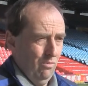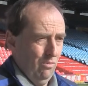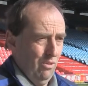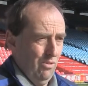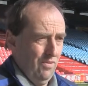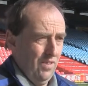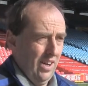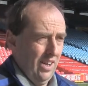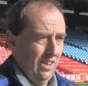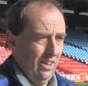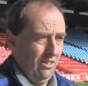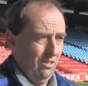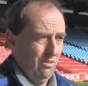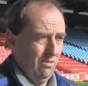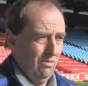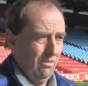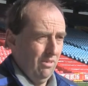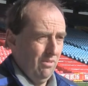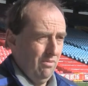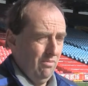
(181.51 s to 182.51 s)
we've found it's
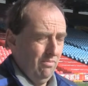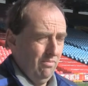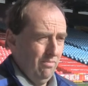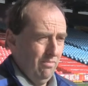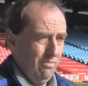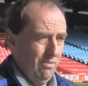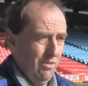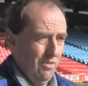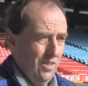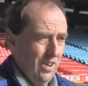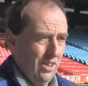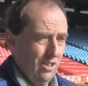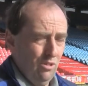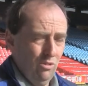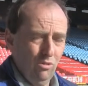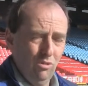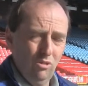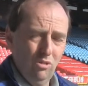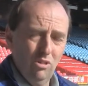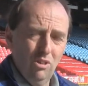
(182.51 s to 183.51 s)

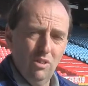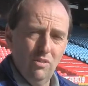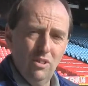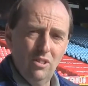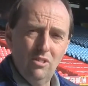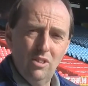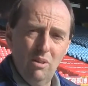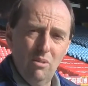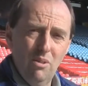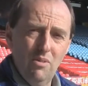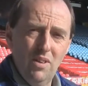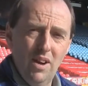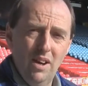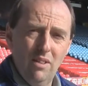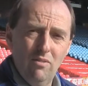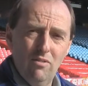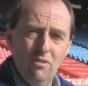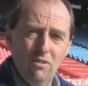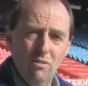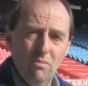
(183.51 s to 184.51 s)
professional service that we've had
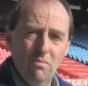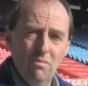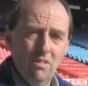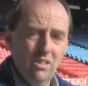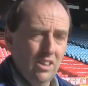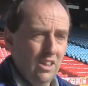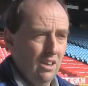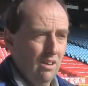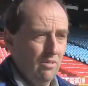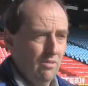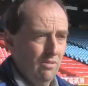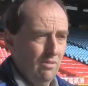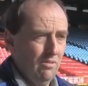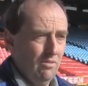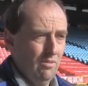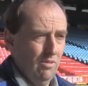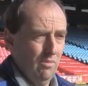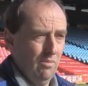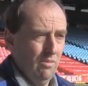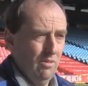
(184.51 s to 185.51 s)
from
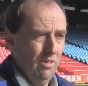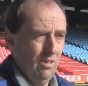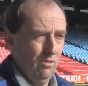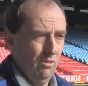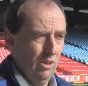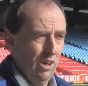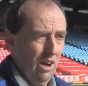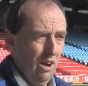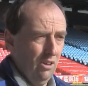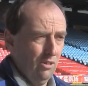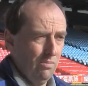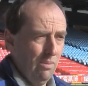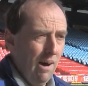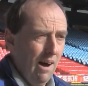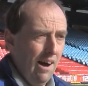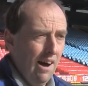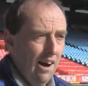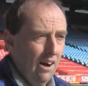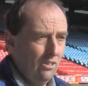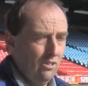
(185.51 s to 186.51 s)
as regards
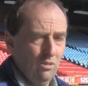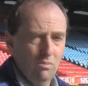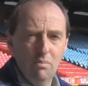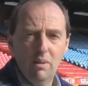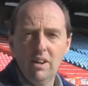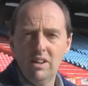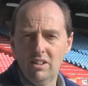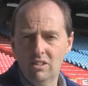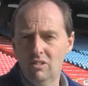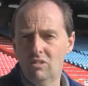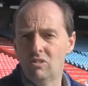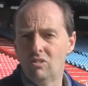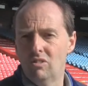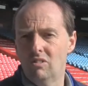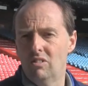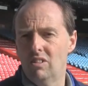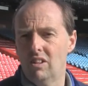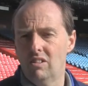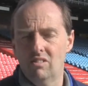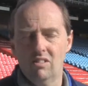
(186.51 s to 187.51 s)
parts and maintenance
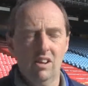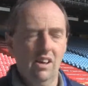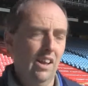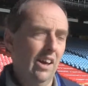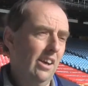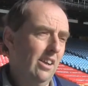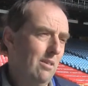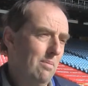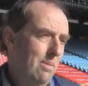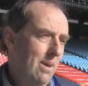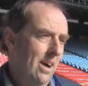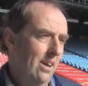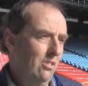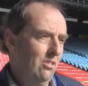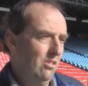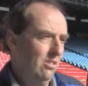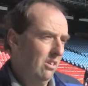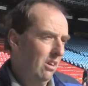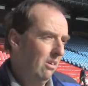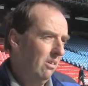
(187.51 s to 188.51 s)
and things like that in the
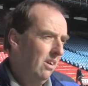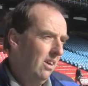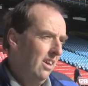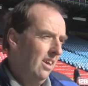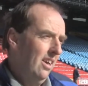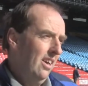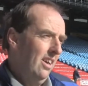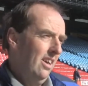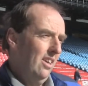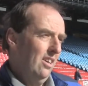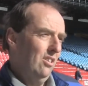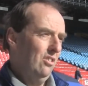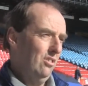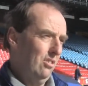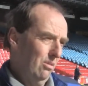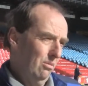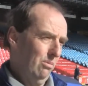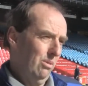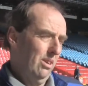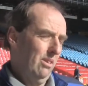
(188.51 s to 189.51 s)
past.
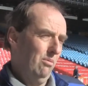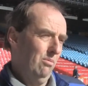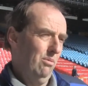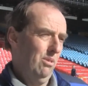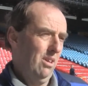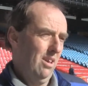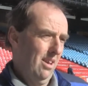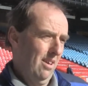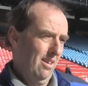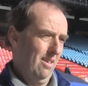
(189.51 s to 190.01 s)
So we